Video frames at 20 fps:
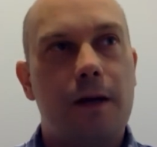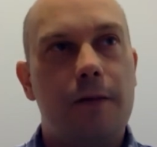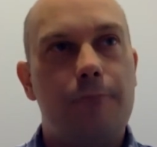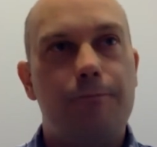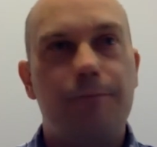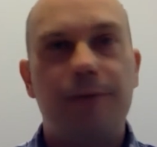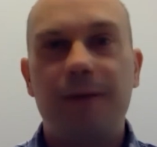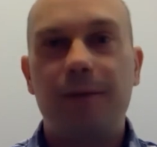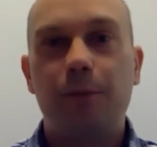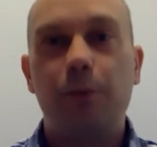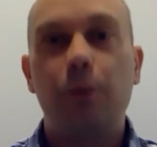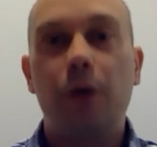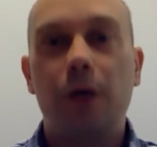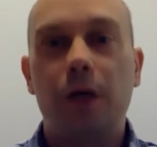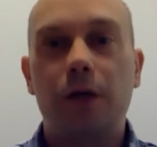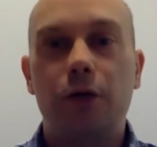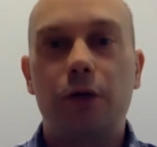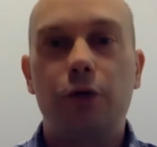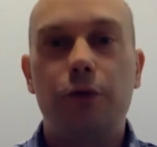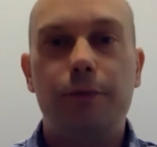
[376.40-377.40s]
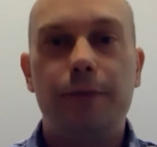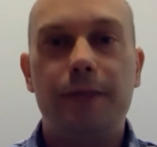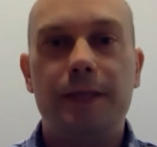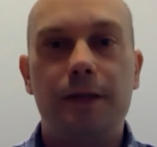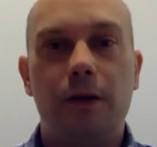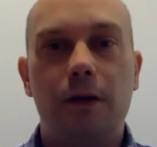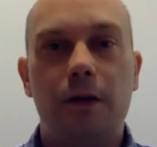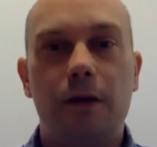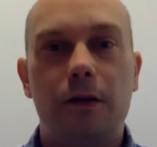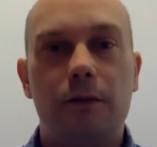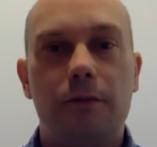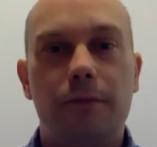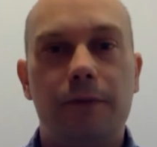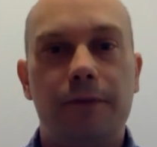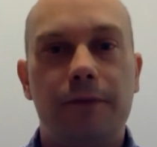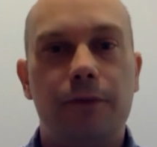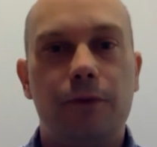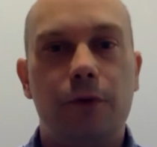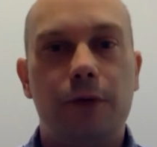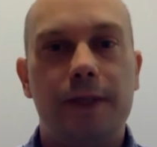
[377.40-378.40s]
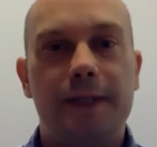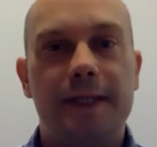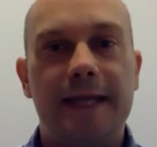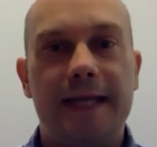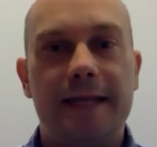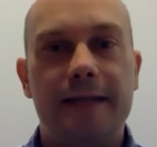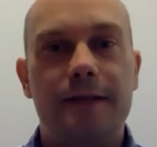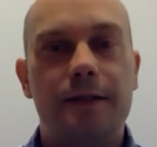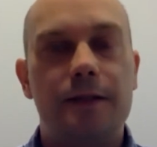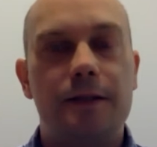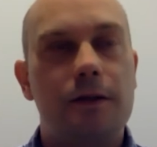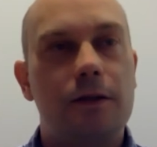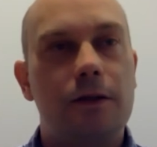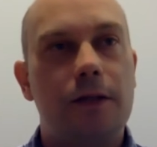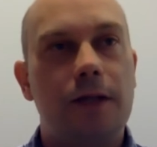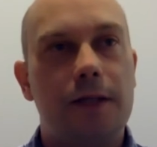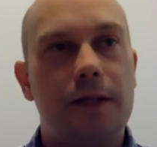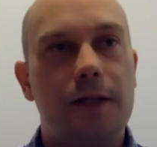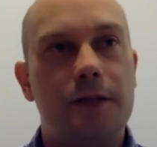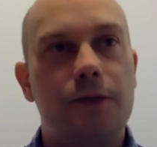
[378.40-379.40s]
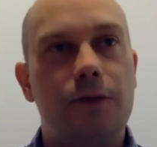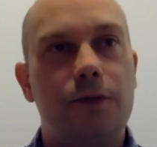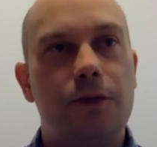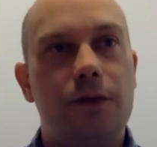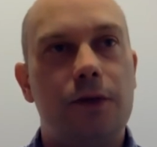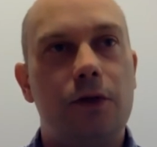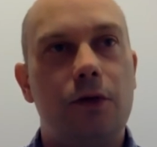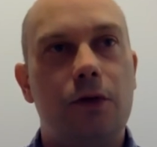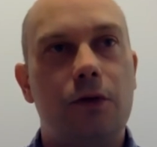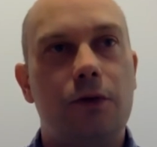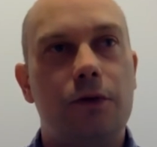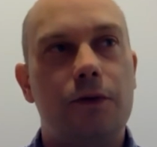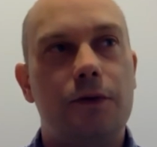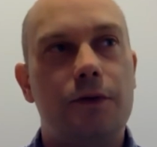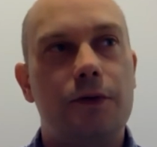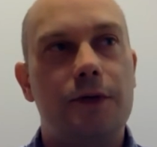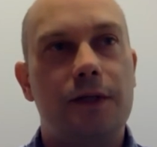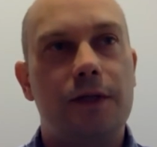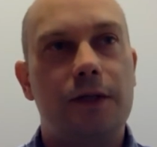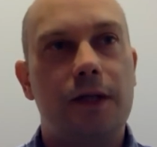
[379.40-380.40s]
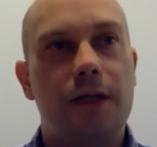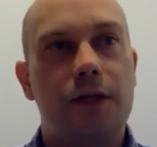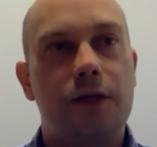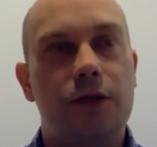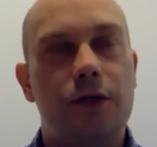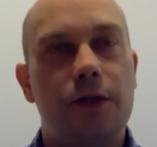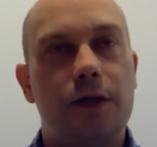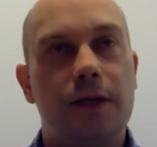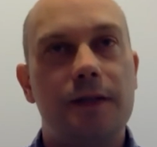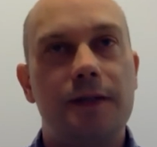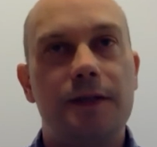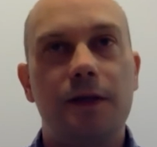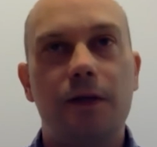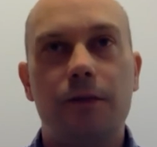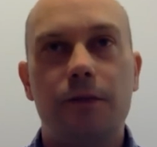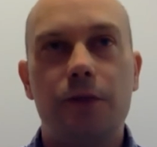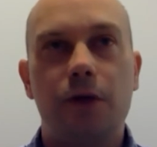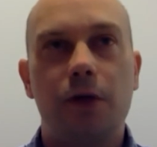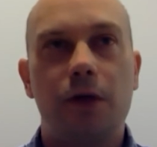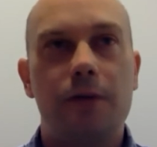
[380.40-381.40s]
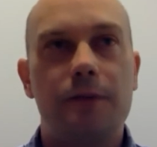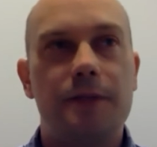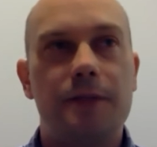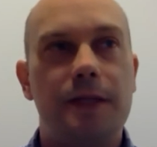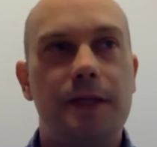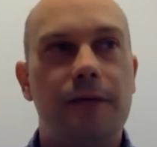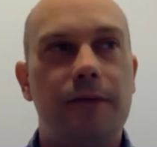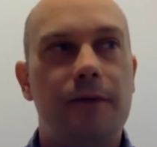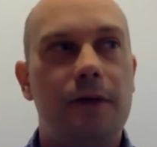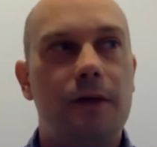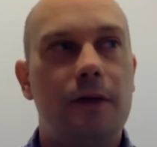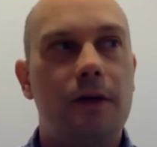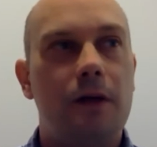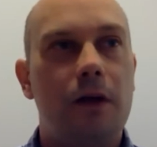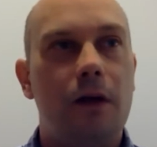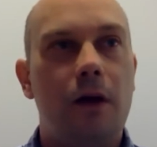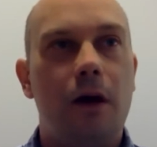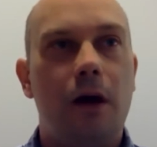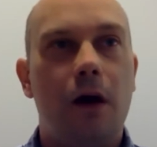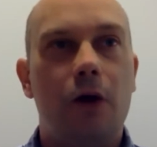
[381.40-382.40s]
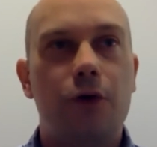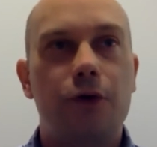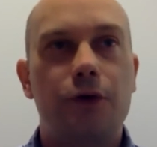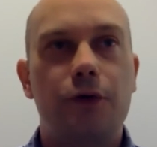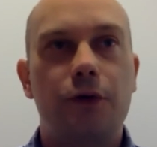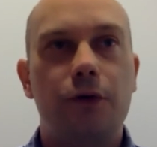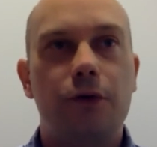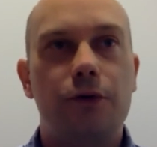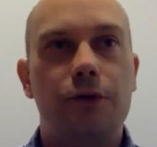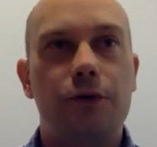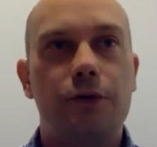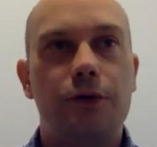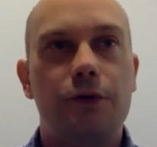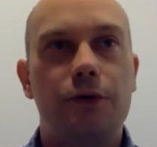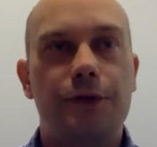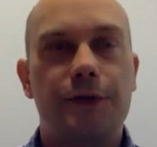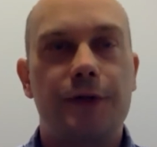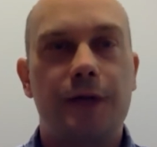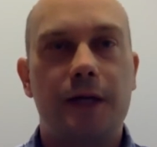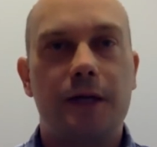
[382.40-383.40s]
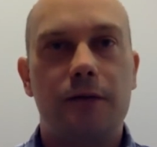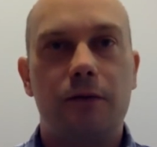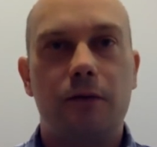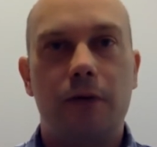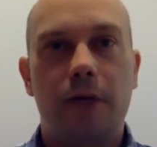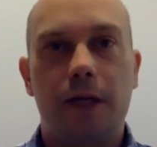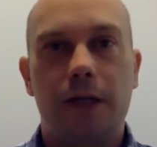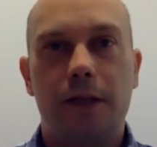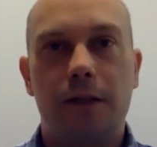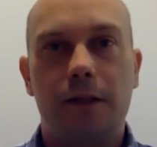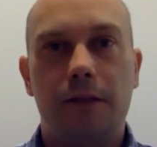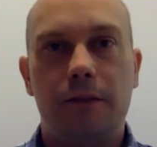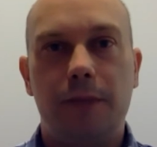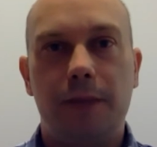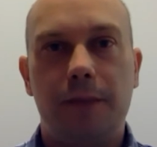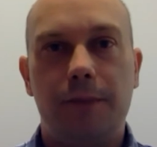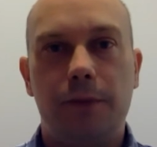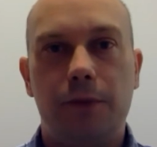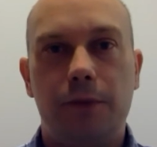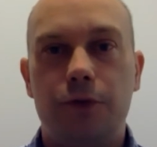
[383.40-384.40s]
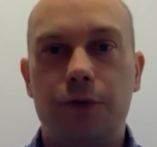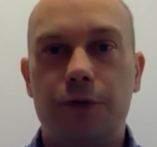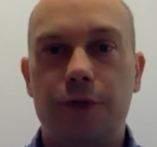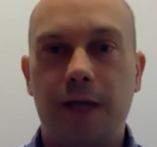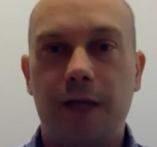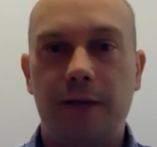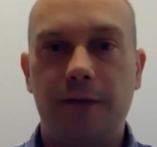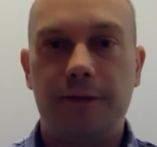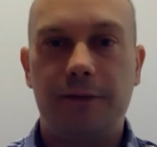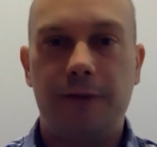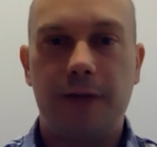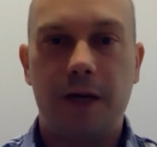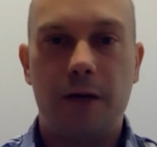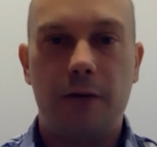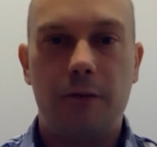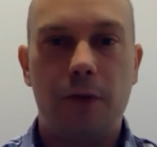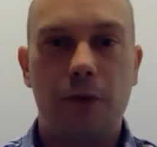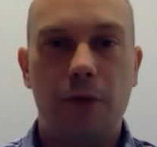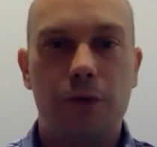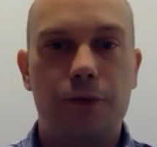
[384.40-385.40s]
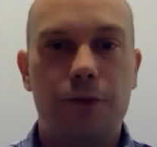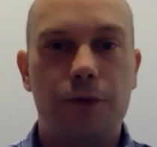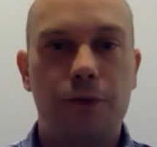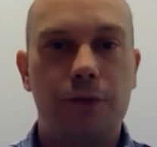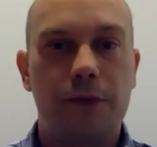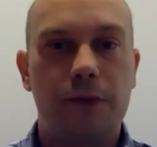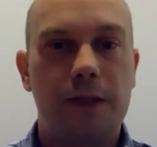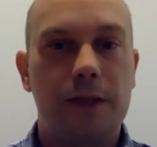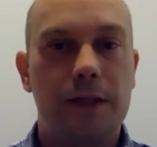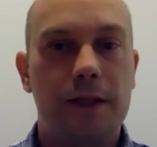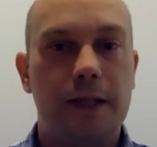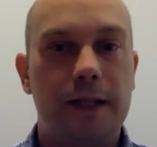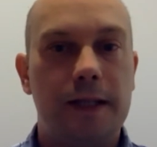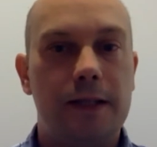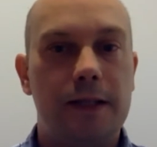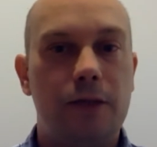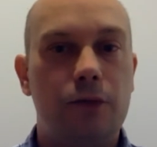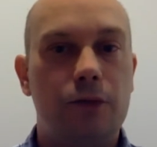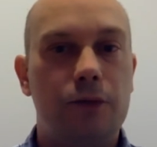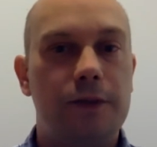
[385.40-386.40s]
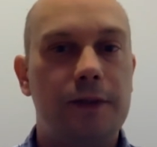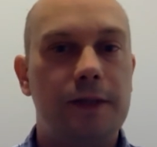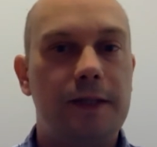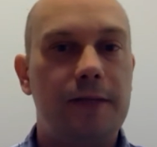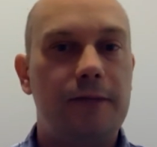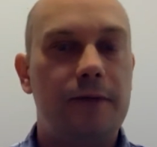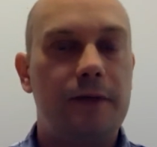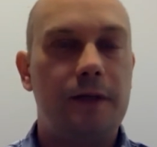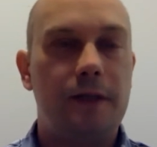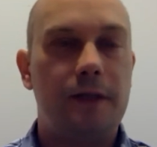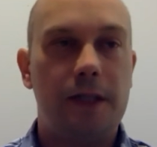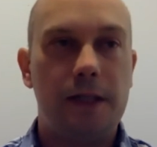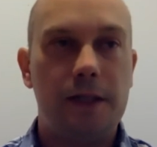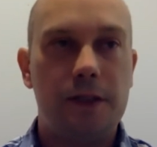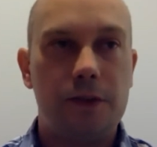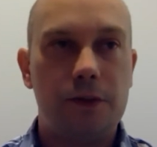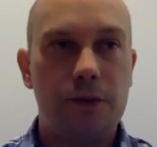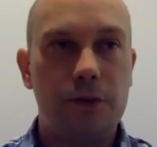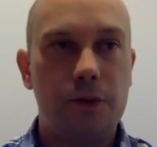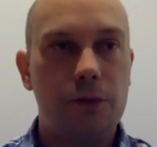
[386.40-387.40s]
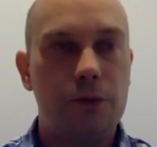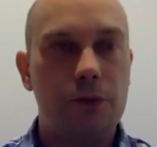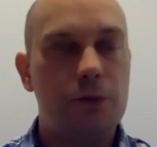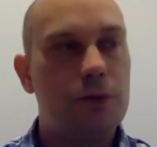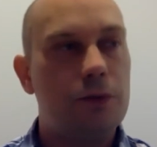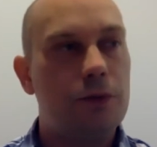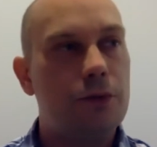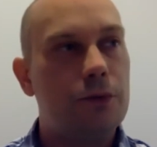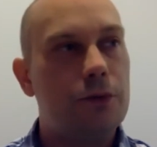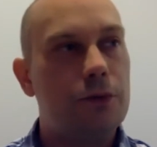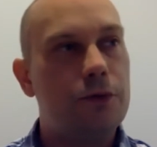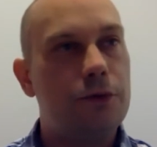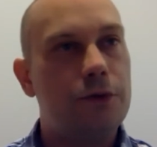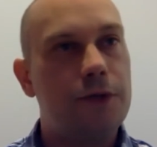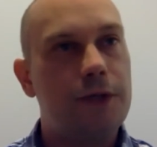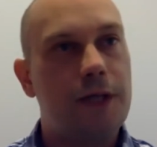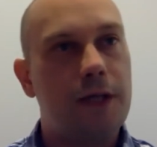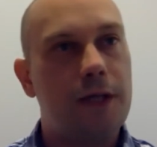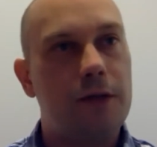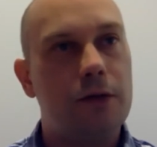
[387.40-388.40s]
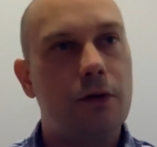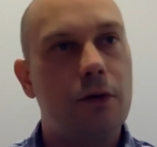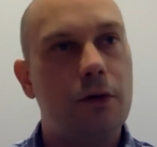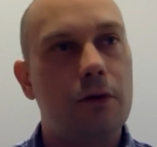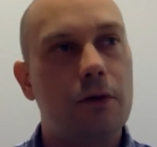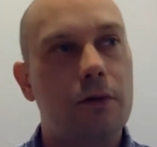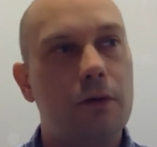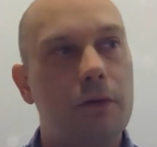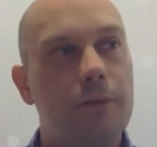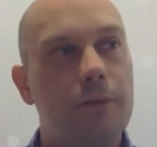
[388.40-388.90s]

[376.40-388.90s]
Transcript: prep work could be done before it gets to the doctor's attention. And sometimes even our solutions can direct people to self-care mode so that they don't even need to see a doctor.